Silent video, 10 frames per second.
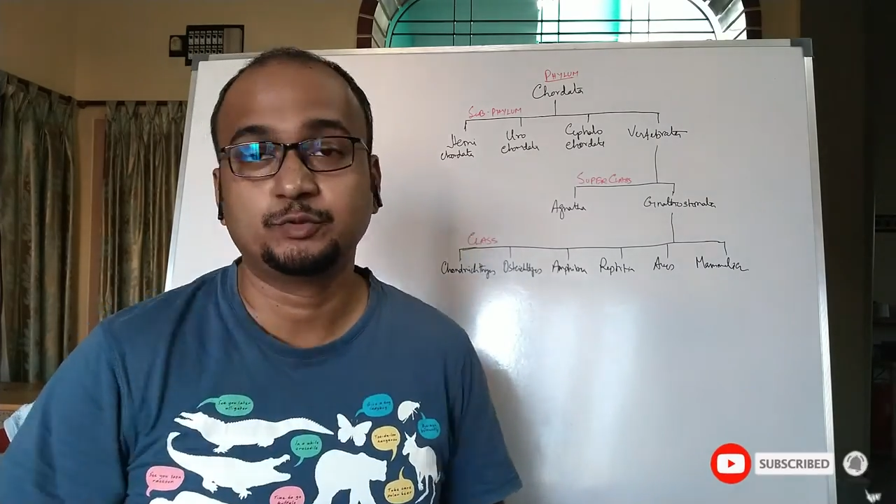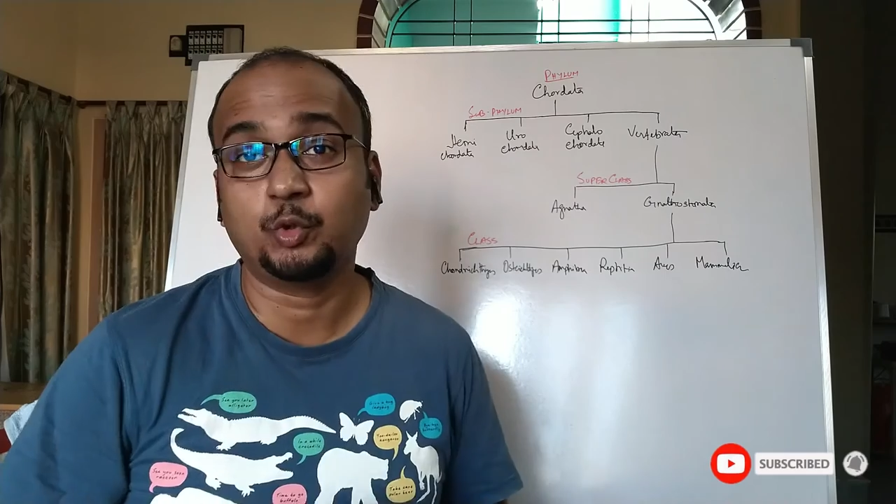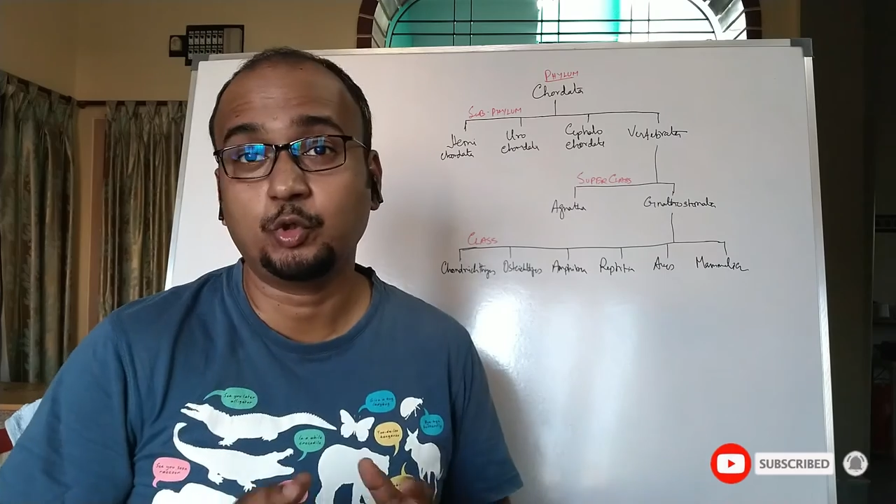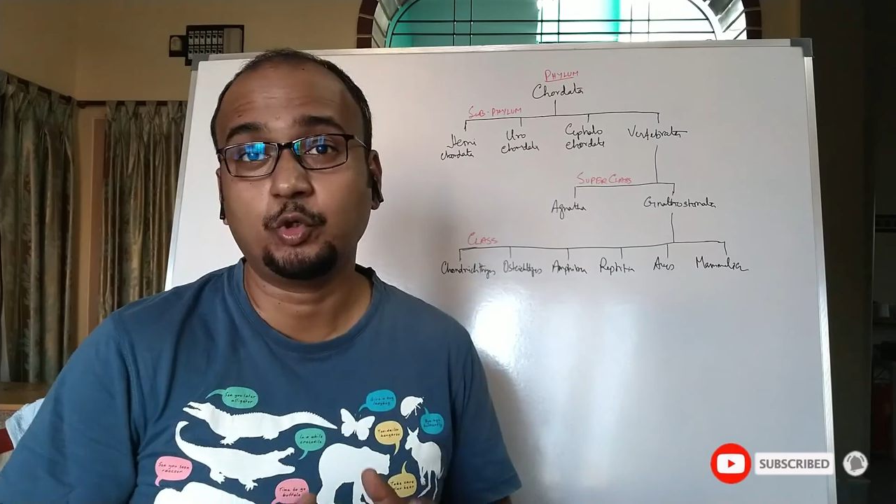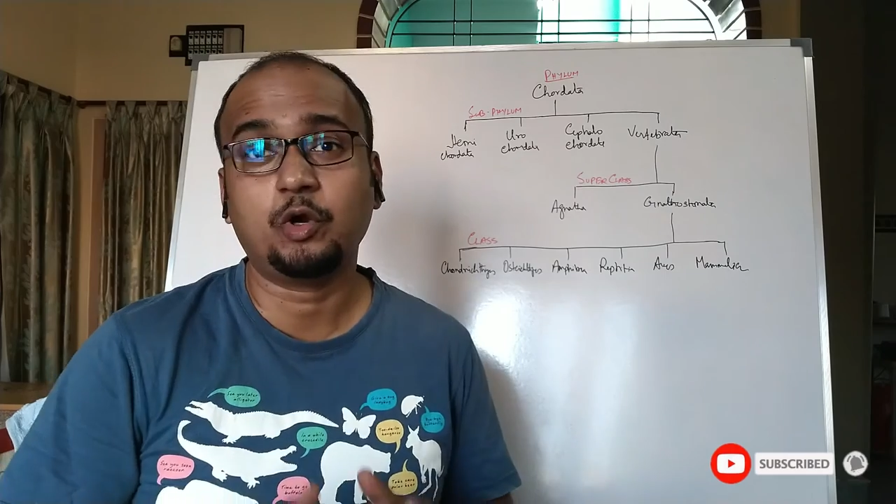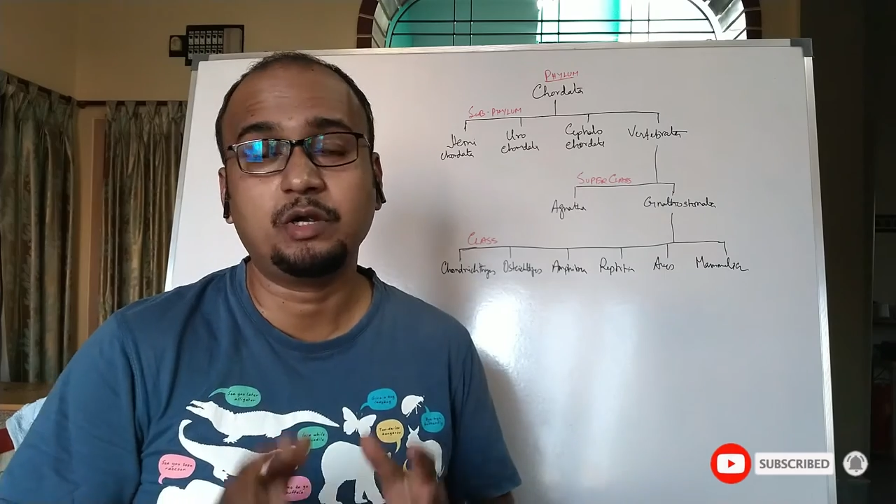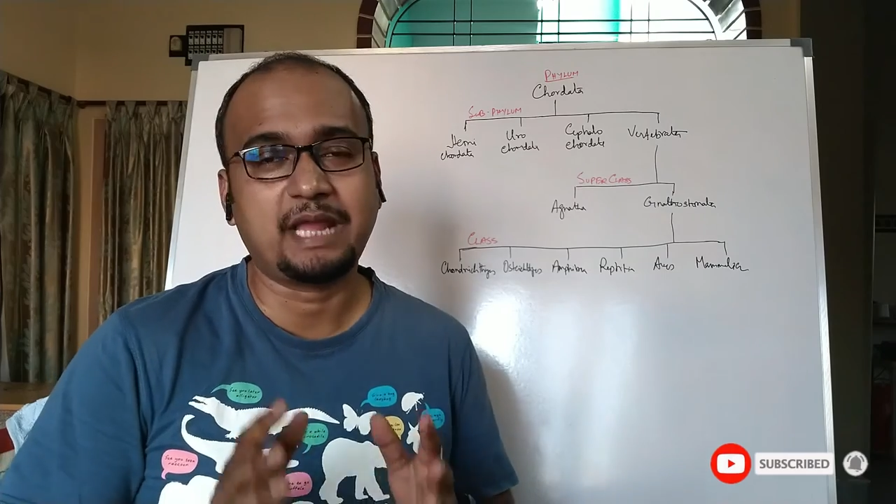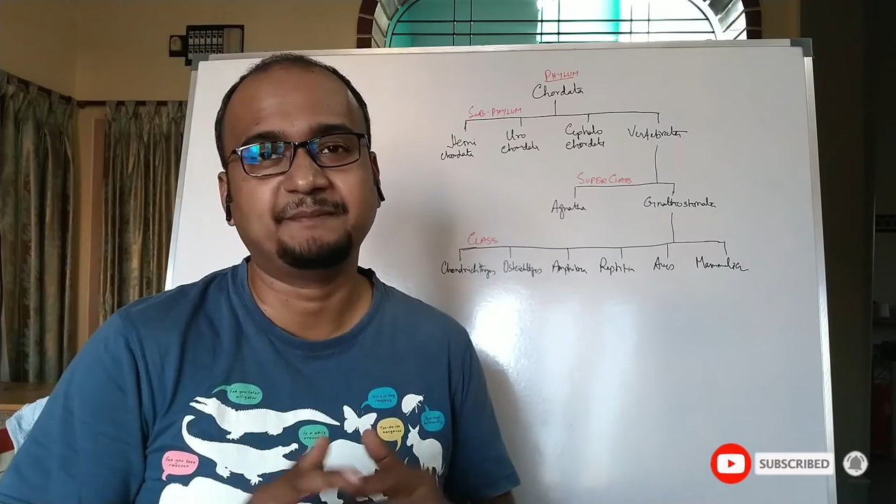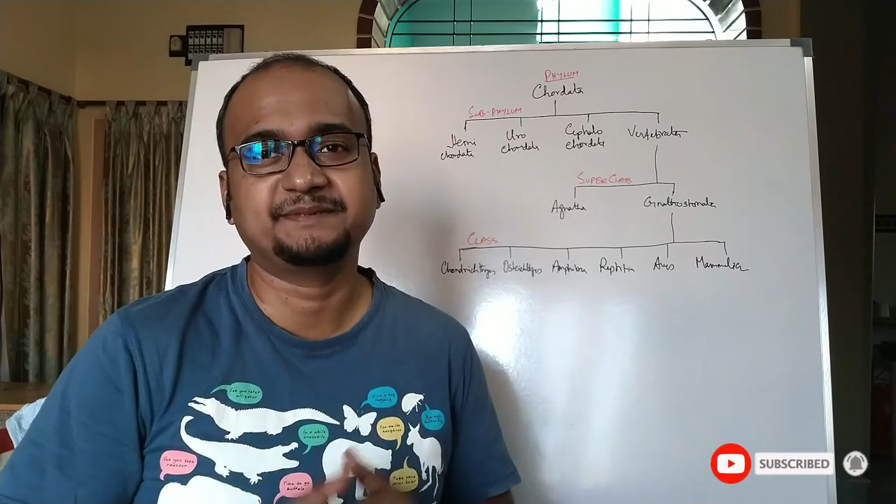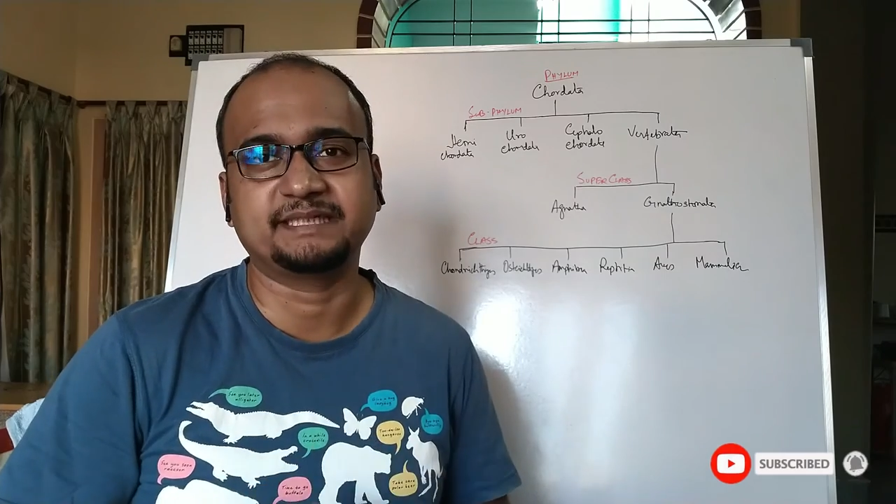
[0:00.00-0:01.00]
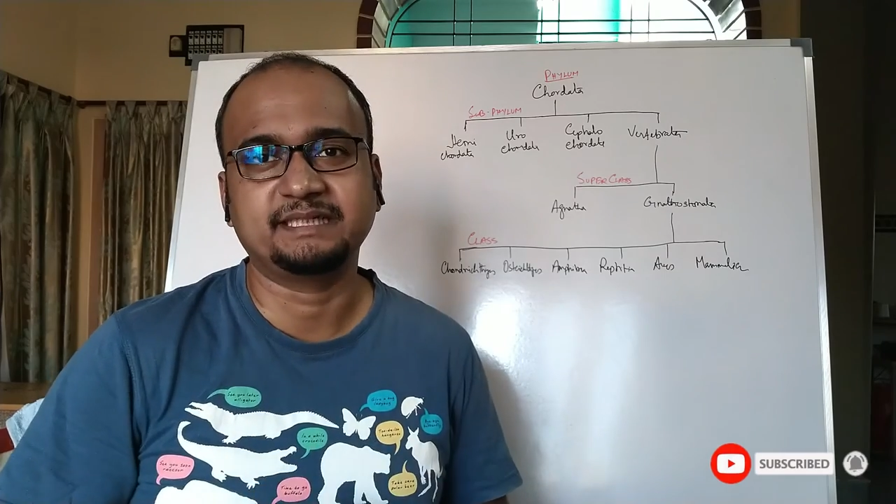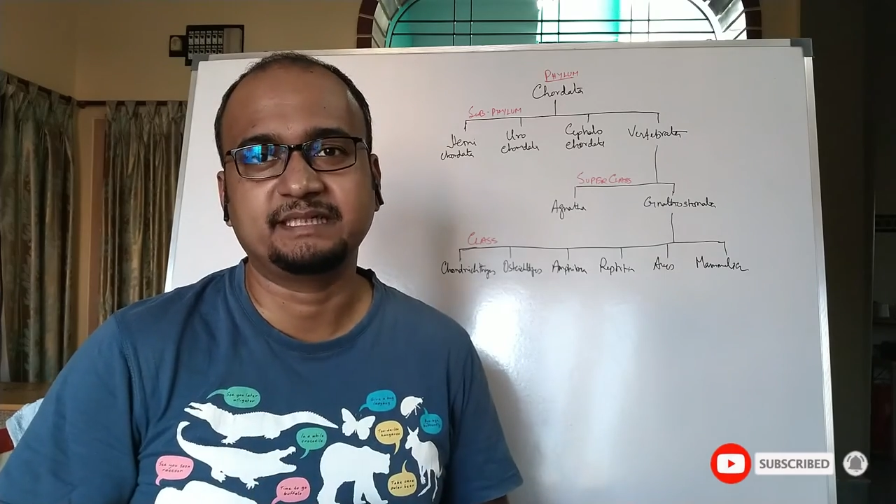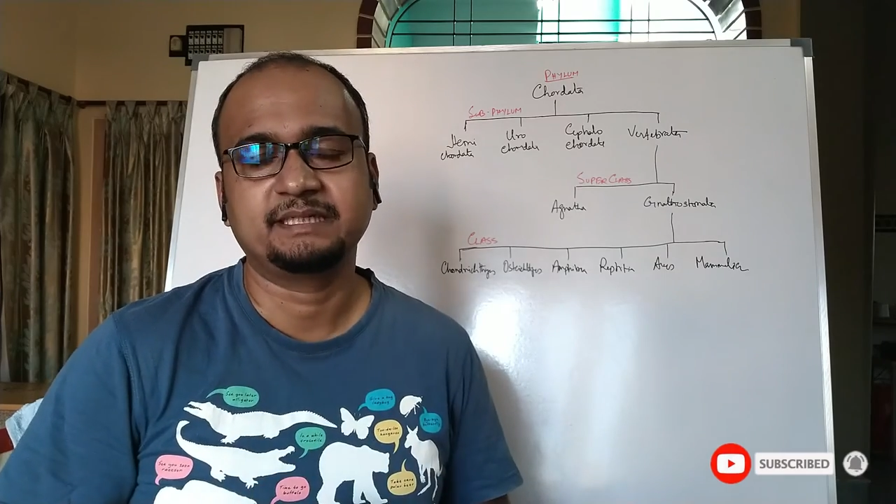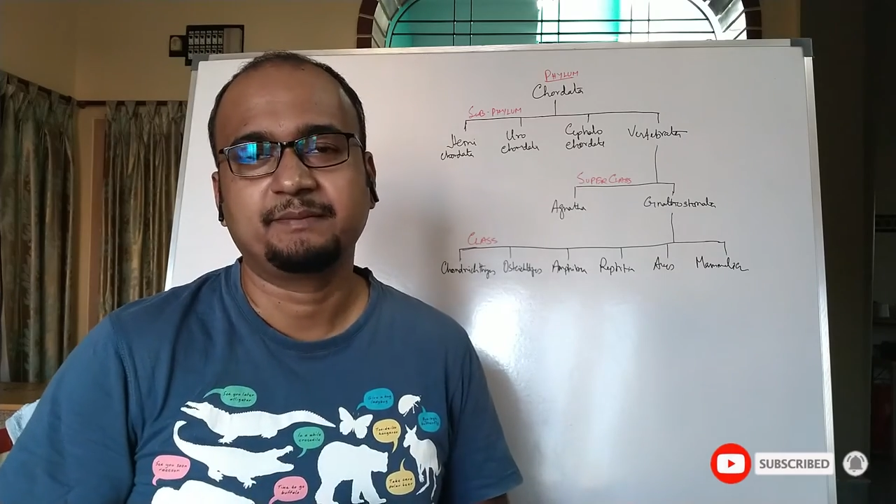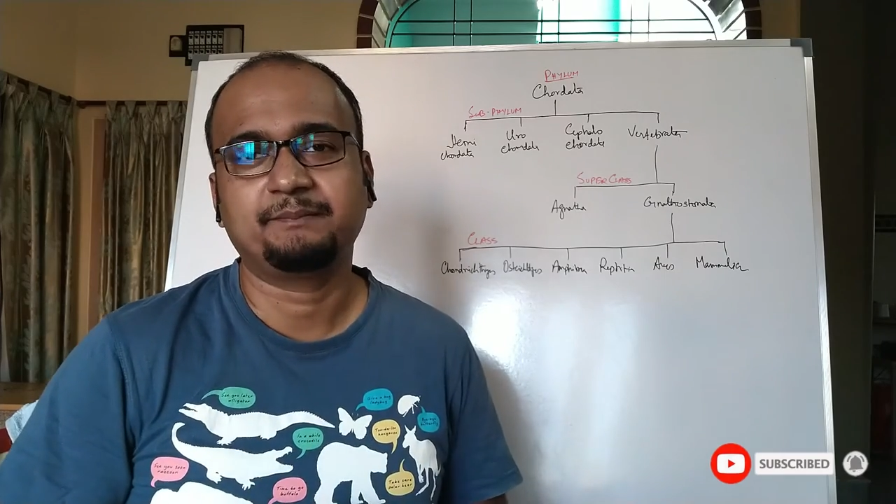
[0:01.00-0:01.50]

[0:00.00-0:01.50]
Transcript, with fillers: Notochord absent